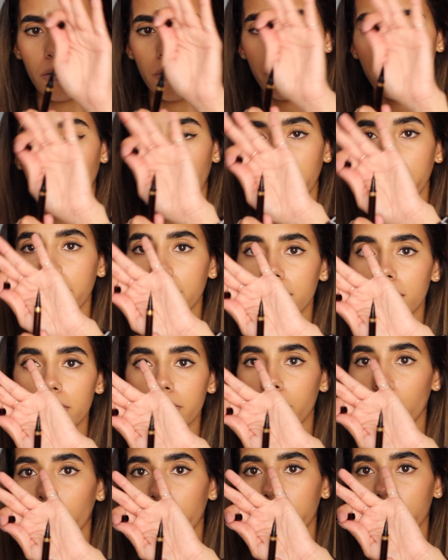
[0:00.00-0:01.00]
fine
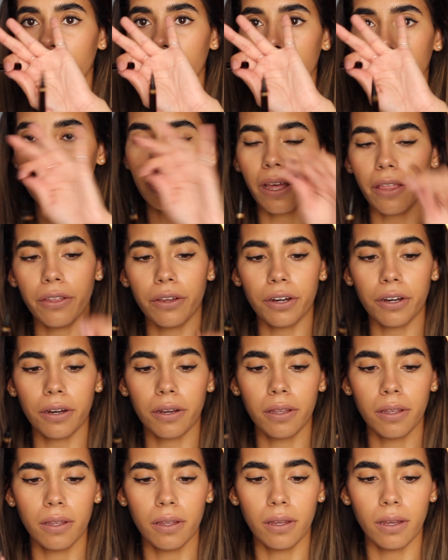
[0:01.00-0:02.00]
point on the other.